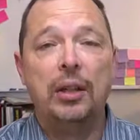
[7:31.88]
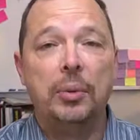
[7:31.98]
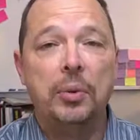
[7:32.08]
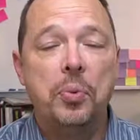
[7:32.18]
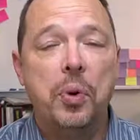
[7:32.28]

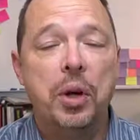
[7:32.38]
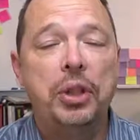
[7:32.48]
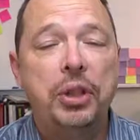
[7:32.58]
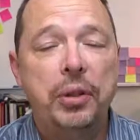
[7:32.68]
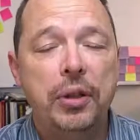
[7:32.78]
We
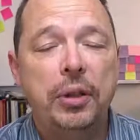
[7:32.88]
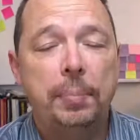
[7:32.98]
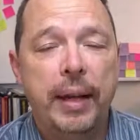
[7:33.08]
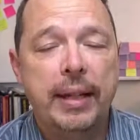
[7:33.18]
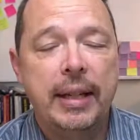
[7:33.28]
want you to
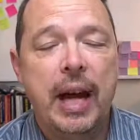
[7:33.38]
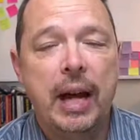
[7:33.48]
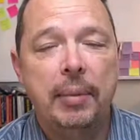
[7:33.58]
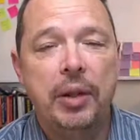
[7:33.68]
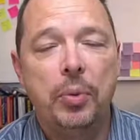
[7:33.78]
spend
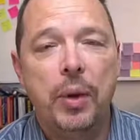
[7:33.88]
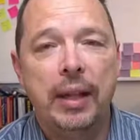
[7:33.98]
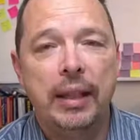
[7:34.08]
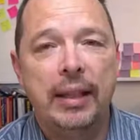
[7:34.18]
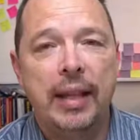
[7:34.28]
time and
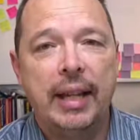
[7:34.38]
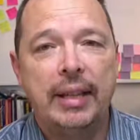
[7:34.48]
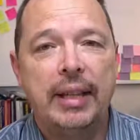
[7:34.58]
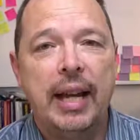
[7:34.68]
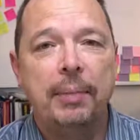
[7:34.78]
dwell in that
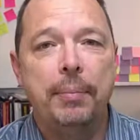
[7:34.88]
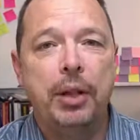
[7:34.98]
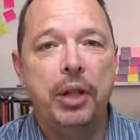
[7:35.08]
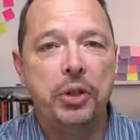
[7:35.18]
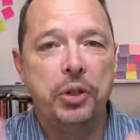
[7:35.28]
state
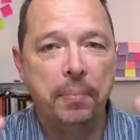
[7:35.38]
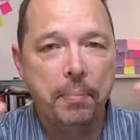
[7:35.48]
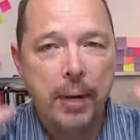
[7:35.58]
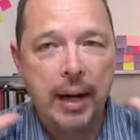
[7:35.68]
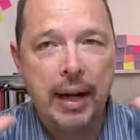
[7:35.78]
because your
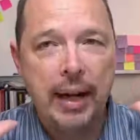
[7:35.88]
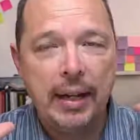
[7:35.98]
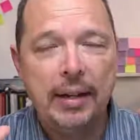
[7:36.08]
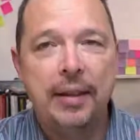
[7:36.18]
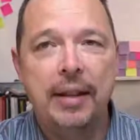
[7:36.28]

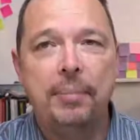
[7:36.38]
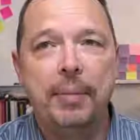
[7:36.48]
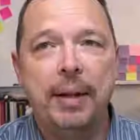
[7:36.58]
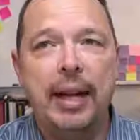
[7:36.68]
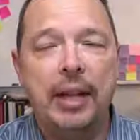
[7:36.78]
mind then
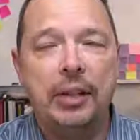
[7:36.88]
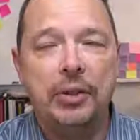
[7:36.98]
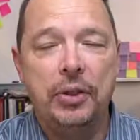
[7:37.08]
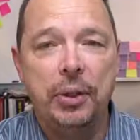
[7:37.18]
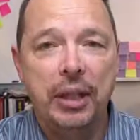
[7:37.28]
begins to